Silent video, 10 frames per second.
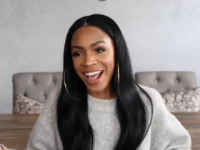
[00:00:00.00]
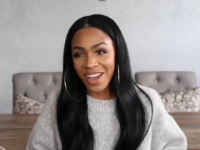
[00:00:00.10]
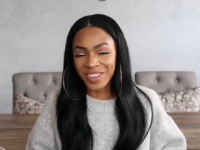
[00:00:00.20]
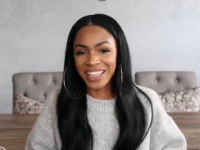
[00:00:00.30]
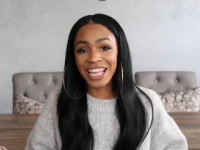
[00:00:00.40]

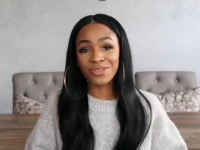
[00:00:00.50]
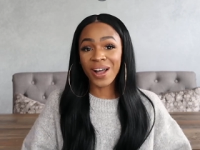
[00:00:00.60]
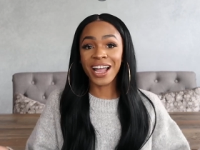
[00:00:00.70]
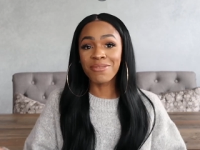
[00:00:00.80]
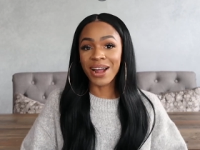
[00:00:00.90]
I mean, that's
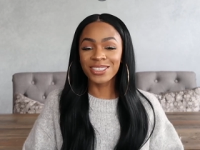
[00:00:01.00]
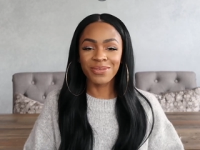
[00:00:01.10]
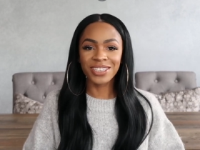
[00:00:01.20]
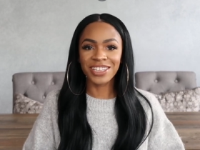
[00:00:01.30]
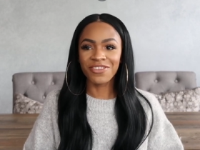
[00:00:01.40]
why I buy so
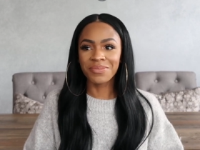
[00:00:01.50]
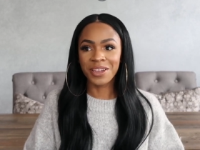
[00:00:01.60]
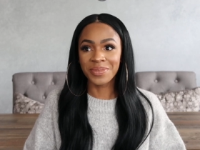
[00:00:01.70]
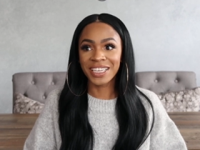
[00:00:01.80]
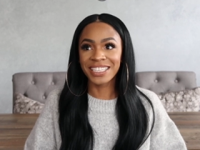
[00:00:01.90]
much stuff from
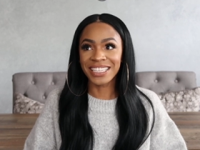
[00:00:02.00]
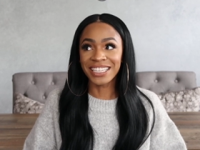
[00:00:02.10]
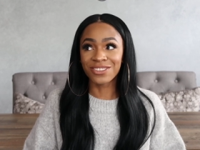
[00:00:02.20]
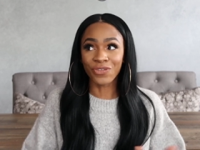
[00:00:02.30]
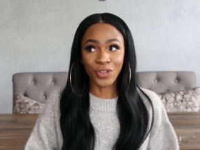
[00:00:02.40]
there, because
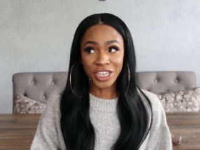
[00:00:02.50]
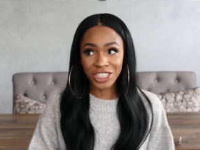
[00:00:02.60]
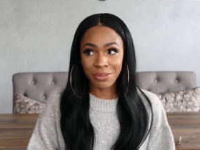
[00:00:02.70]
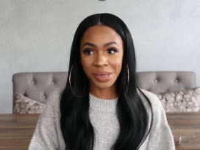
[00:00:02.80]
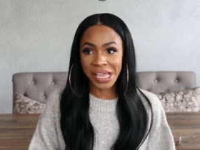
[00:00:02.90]
it's free
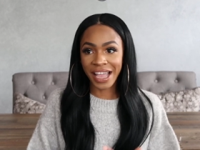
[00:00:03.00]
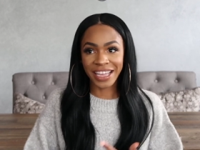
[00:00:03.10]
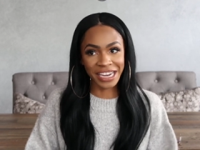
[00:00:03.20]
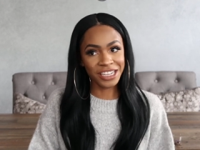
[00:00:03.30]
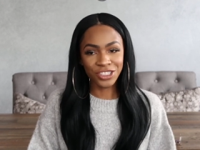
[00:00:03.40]
shipping. I
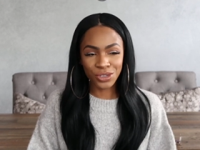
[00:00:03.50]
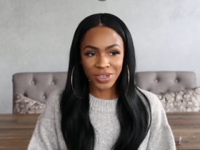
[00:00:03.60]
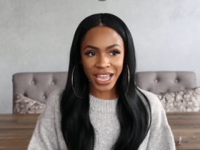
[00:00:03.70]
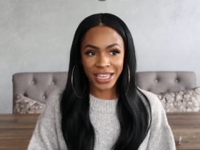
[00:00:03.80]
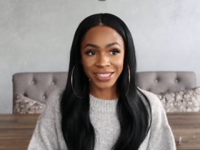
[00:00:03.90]
get it in two
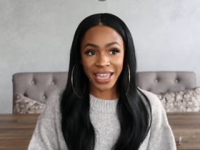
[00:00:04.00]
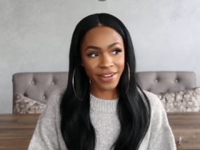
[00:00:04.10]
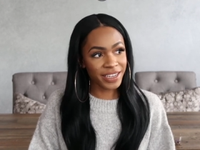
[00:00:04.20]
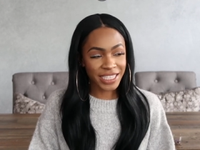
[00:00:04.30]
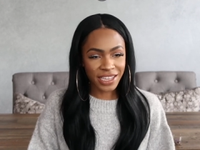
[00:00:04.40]
days,
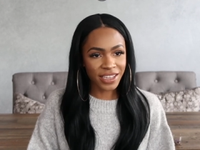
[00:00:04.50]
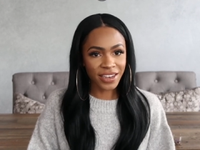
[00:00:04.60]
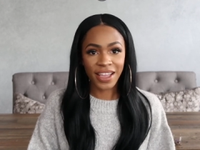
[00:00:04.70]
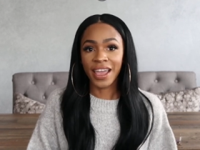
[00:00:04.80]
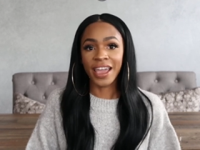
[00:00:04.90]

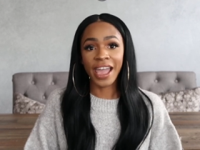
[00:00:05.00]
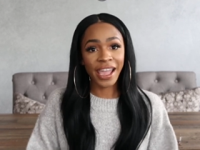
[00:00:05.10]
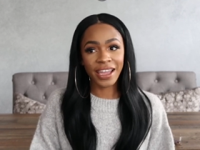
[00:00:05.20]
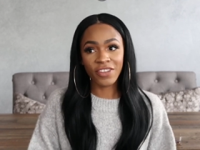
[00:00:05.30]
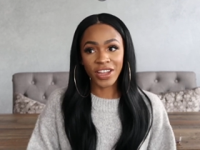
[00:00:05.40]
guaranteed,
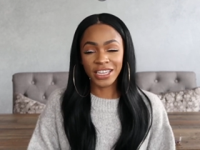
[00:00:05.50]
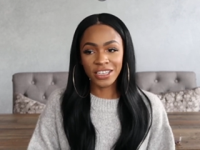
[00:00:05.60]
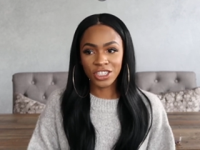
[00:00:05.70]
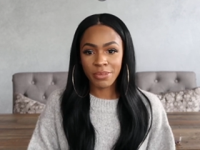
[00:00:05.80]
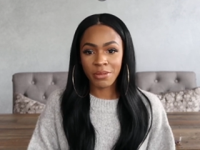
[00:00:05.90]
and if I need
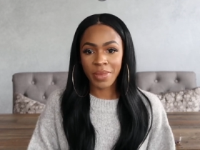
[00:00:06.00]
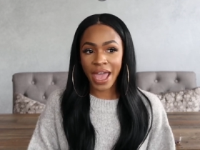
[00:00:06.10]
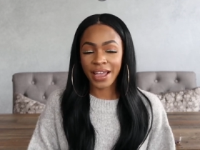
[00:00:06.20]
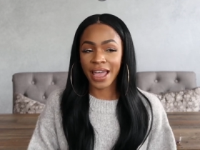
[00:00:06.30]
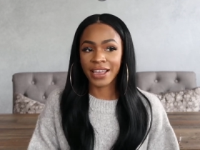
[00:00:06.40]
to ship it
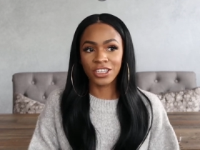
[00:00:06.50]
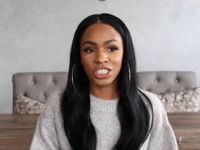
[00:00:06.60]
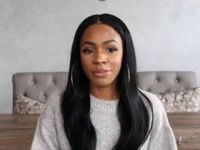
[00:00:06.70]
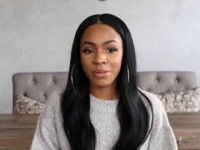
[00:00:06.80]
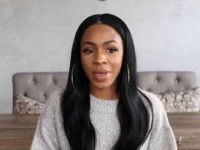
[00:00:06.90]
back, I can
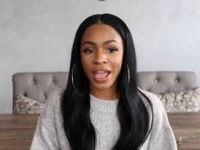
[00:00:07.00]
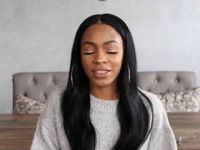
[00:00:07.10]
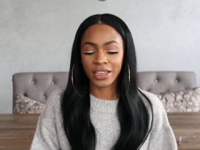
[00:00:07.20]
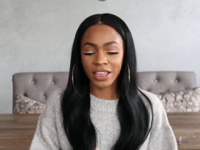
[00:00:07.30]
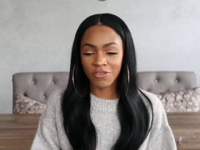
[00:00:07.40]
ship it back.
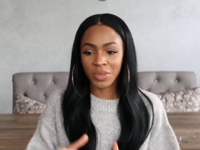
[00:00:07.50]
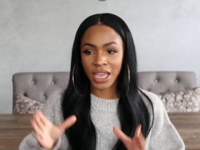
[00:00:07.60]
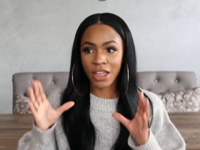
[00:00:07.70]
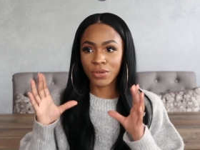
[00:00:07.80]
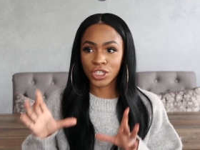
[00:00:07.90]
They give
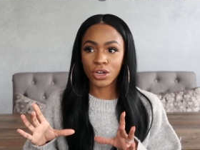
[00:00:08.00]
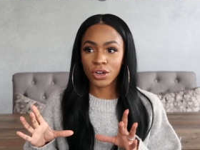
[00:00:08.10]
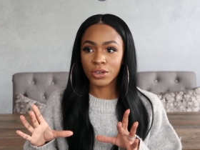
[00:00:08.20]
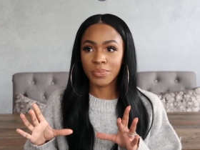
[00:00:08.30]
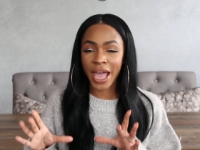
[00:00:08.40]
me a
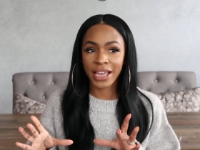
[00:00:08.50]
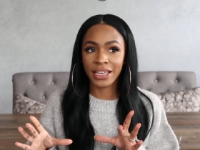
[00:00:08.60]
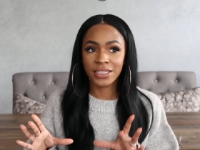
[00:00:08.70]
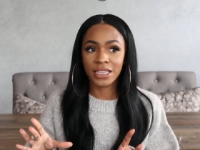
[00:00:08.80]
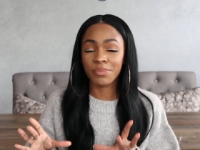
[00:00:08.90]
return
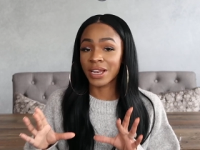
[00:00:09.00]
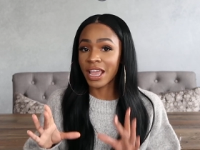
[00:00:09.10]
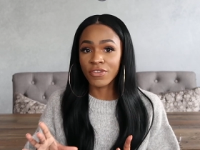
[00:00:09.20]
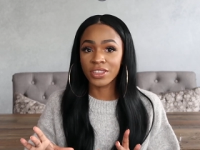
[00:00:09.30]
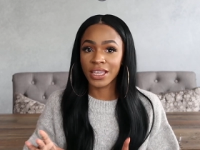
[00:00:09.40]
packing slip and
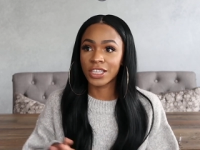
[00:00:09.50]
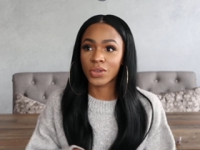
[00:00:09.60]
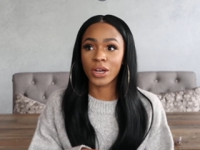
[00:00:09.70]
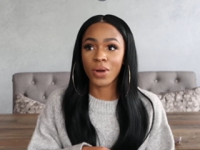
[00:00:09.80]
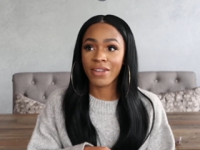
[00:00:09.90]
everything,
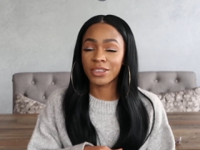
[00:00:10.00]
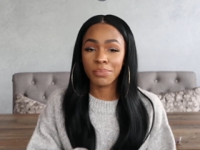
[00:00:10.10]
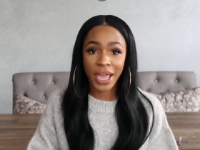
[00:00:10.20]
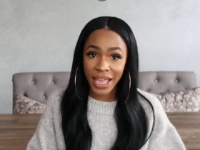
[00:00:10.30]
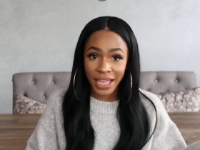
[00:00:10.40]
so I don't have to
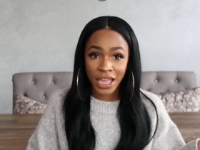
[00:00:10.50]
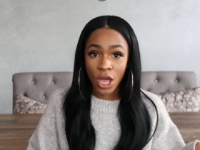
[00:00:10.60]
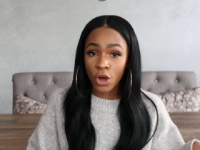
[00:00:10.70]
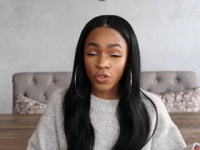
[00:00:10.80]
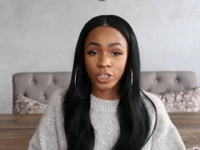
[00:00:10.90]
pay
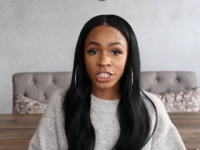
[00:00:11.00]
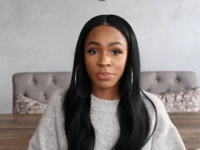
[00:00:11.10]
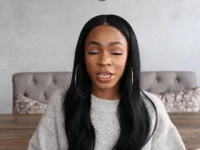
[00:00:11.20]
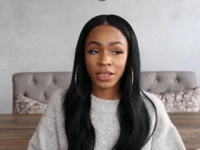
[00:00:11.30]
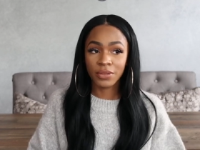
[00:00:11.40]
for
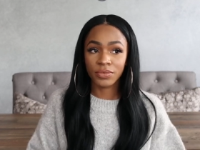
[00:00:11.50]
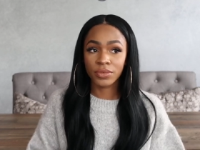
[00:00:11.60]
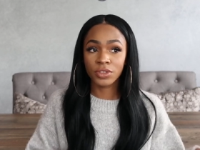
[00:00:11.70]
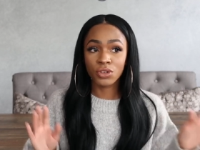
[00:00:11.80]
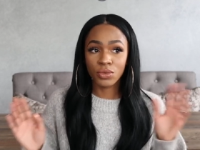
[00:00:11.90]
shipping
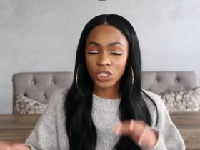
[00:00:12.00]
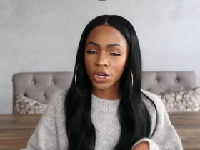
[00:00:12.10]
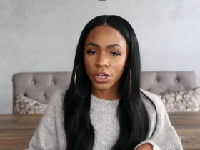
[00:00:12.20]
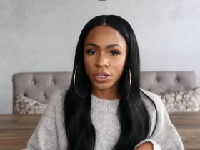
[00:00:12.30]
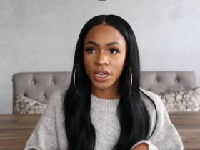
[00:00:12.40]
to
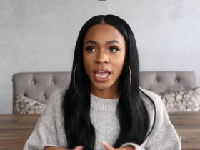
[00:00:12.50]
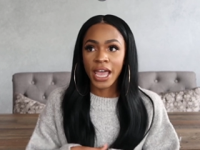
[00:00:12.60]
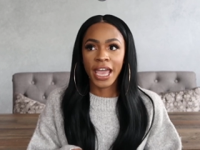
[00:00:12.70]
return,